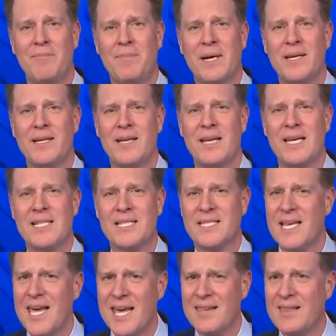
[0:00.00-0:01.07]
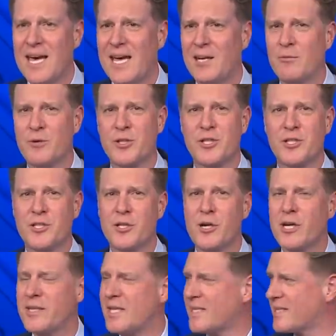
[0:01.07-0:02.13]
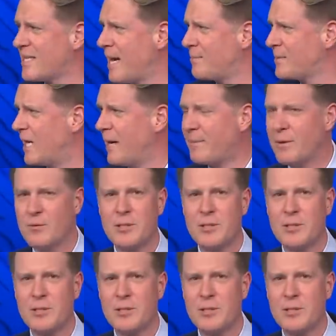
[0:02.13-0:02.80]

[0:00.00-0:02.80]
But in saying that, it was Shesterkin that stepped up,